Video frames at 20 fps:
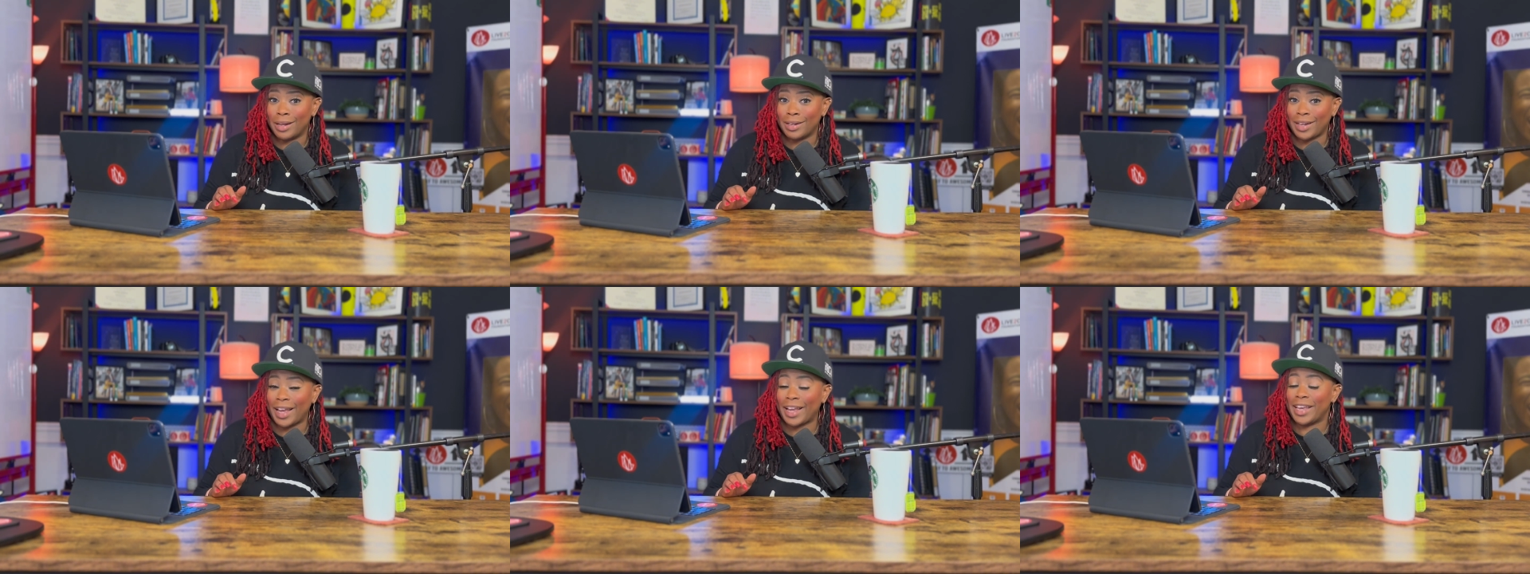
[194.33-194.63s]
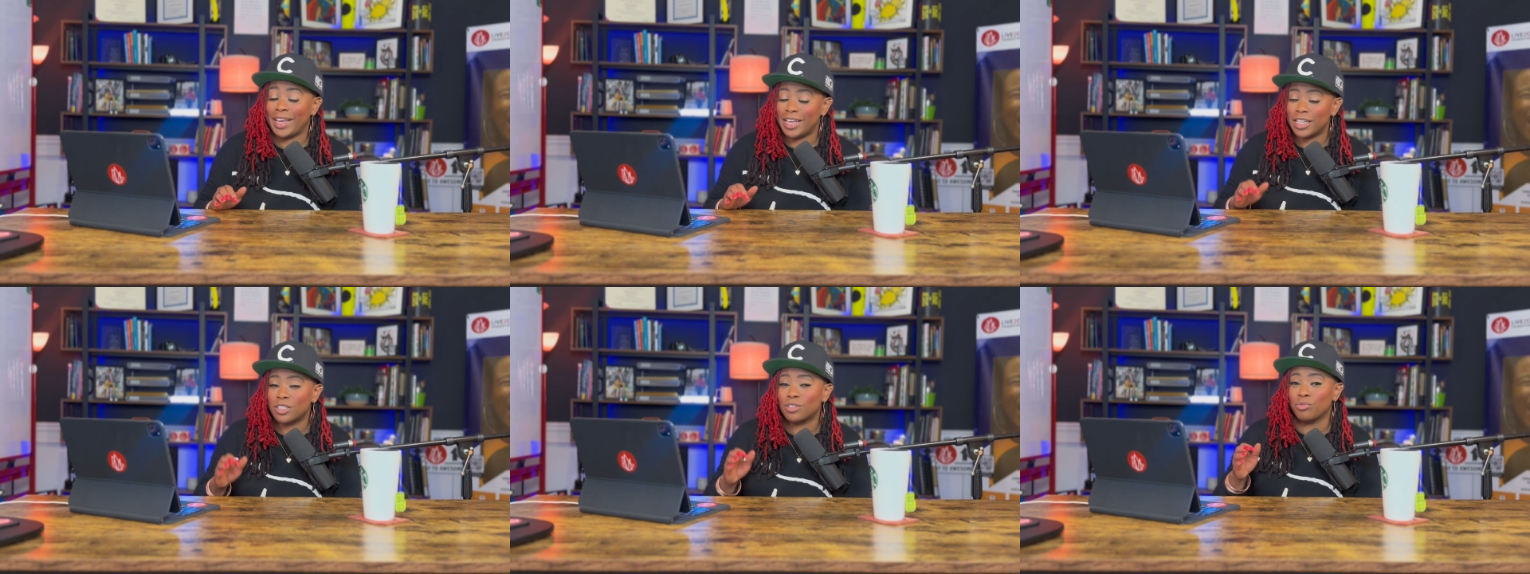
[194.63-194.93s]

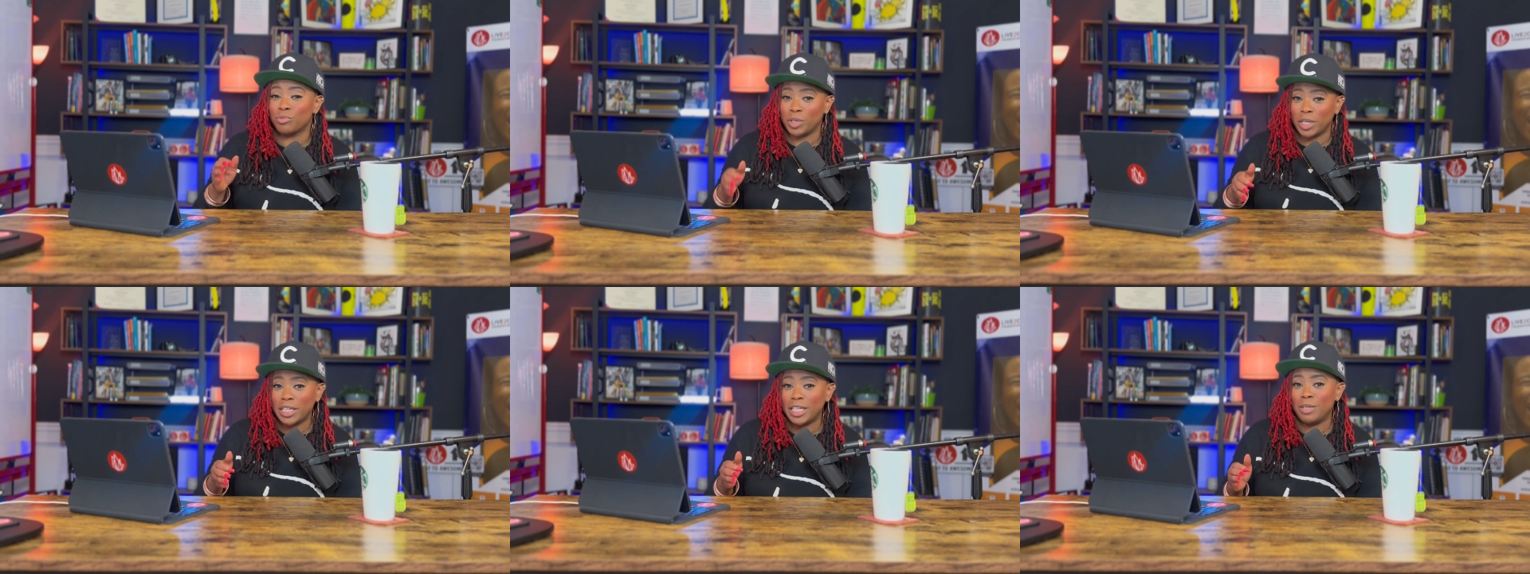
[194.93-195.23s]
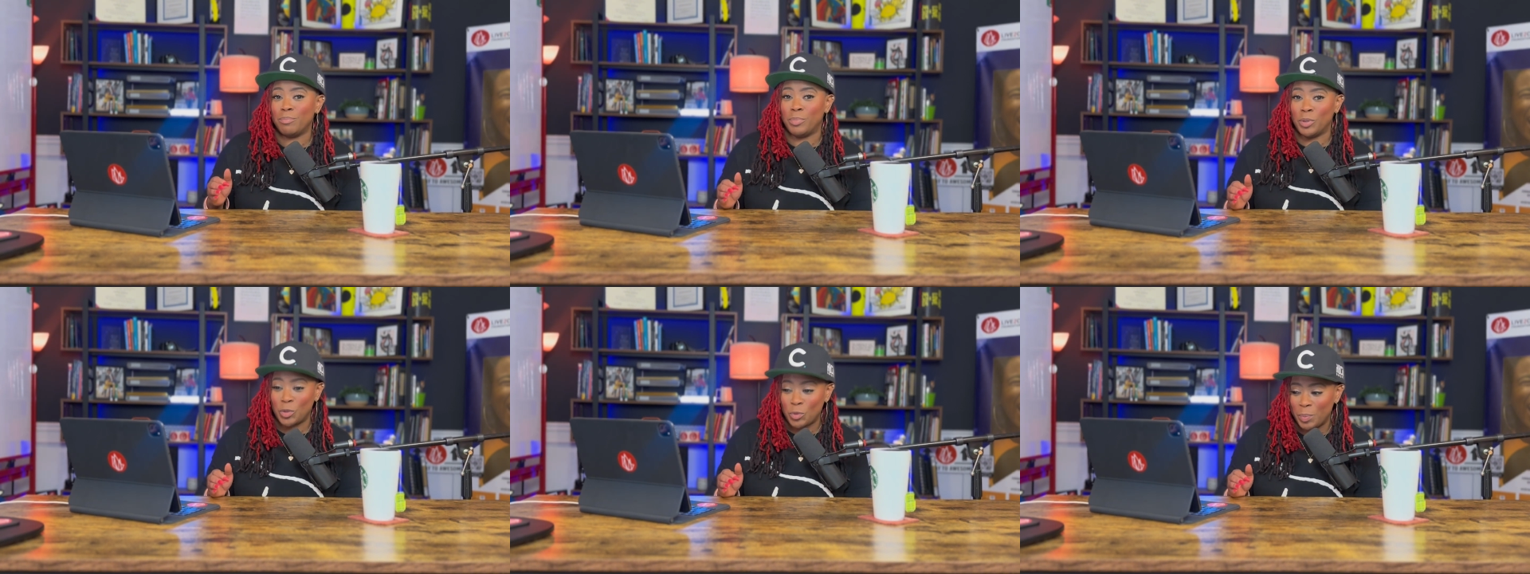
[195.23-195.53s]
Like it's
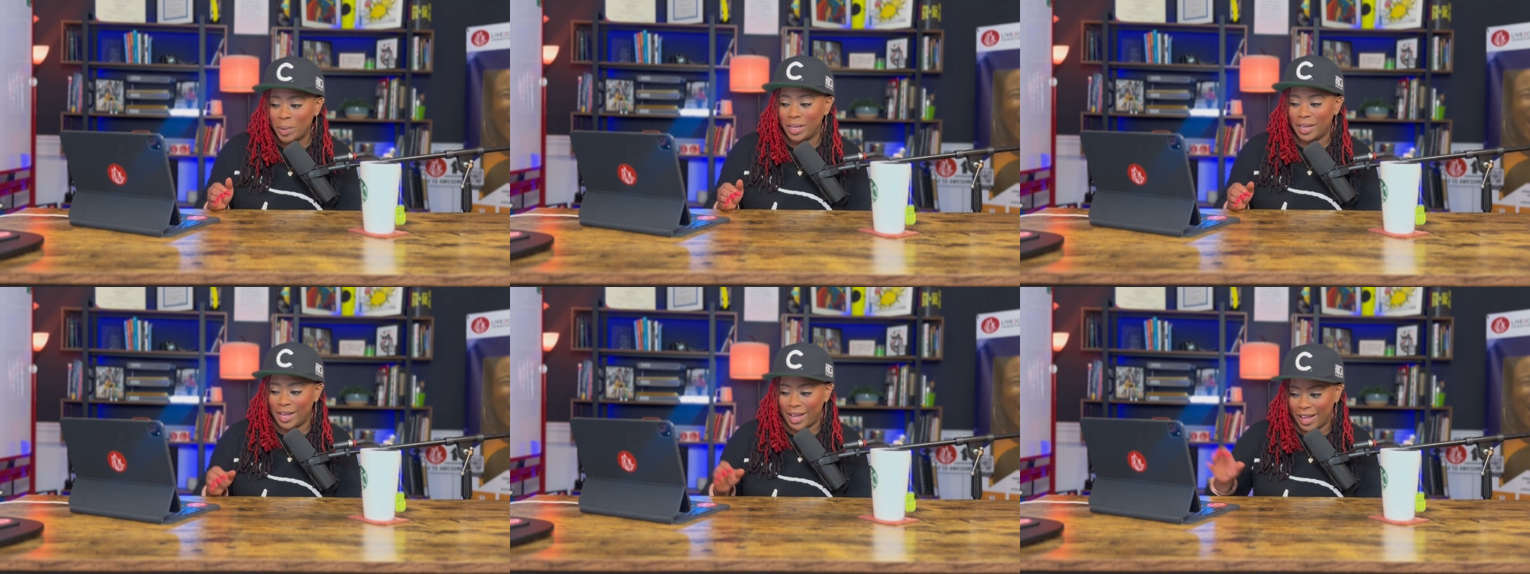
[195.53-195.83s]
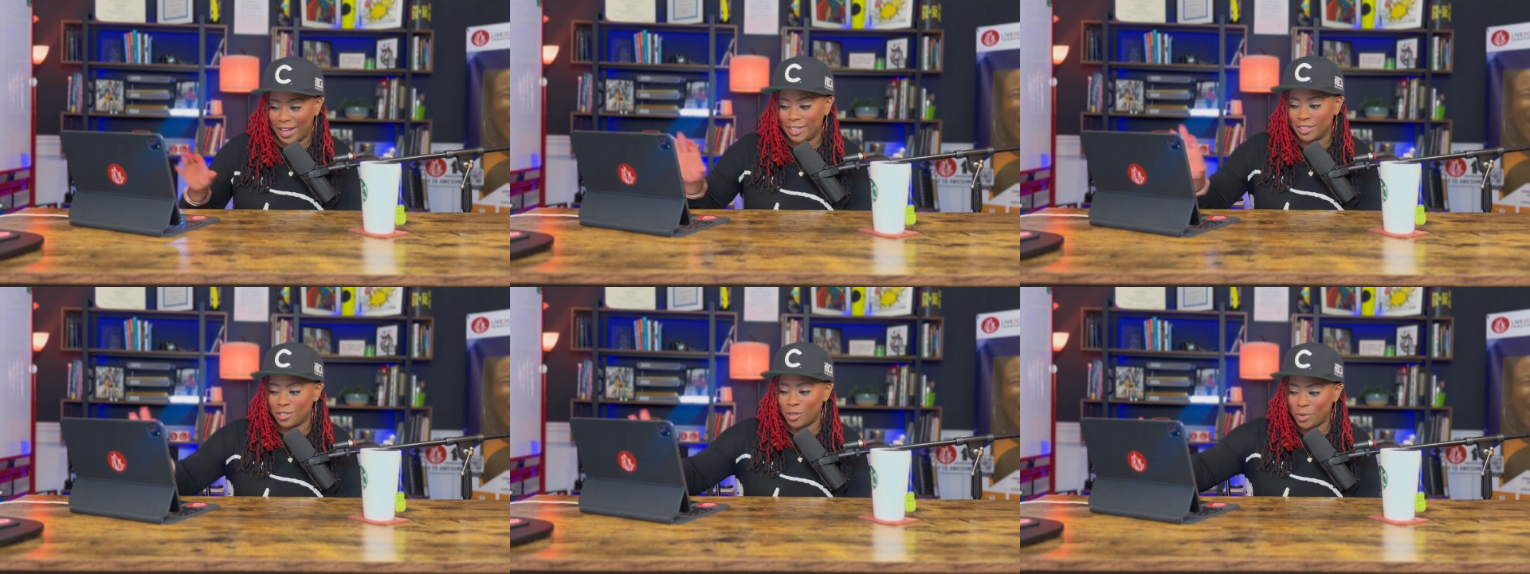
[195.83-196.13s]
really booming,
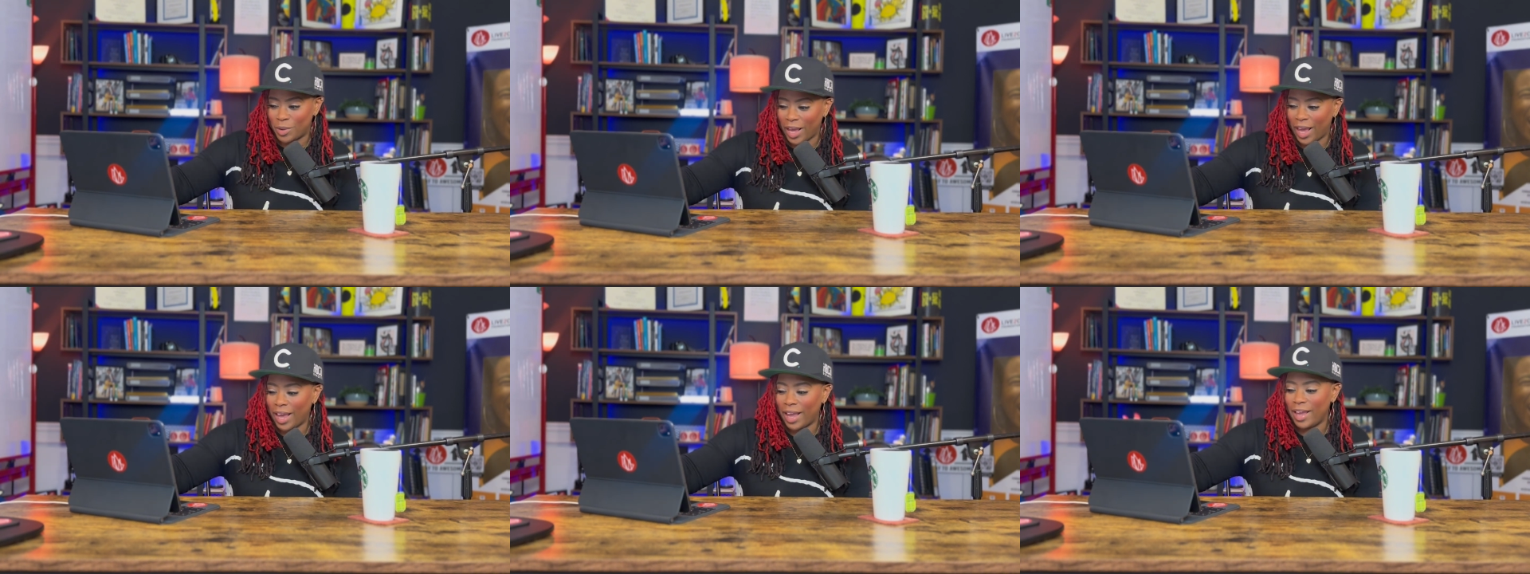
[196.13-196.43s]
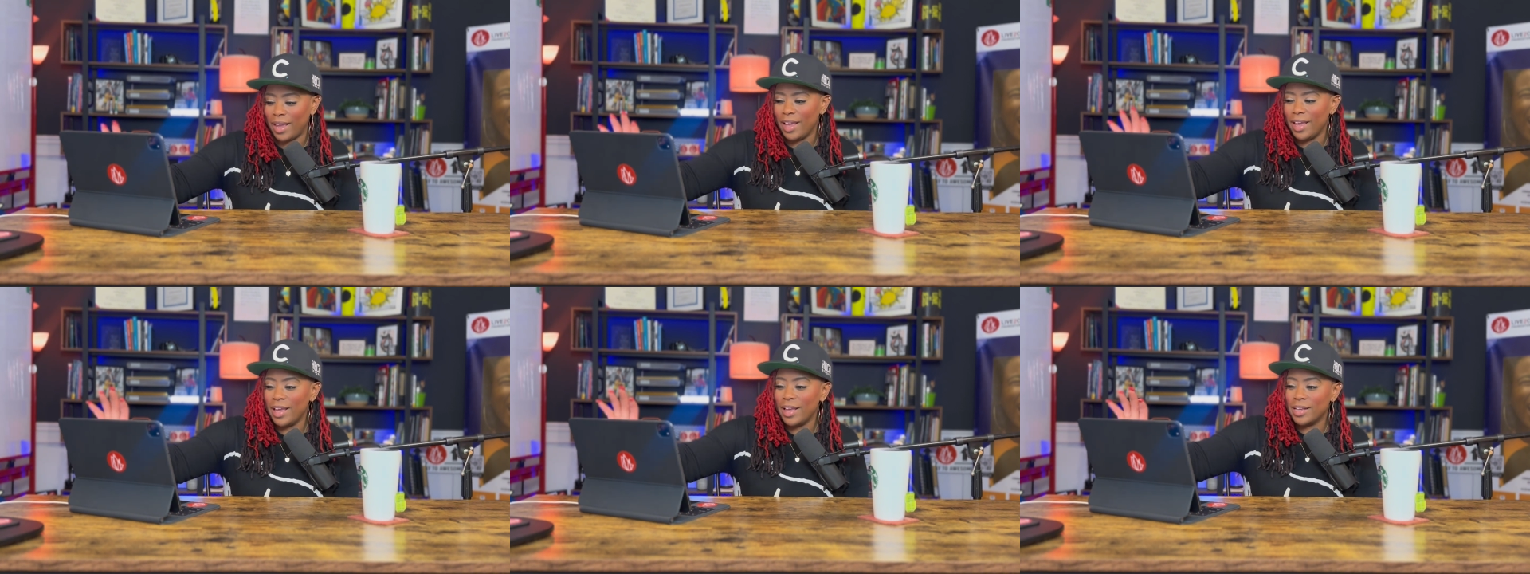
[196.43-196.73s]
guys.
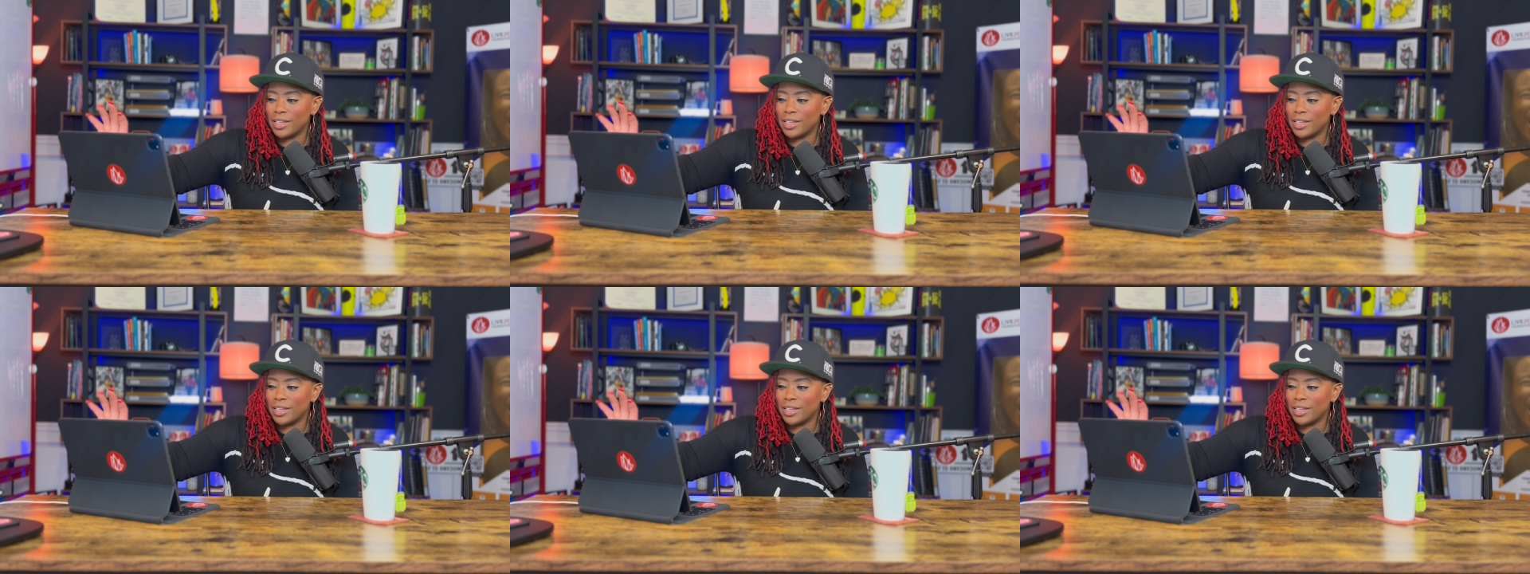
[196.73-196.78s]
Okay.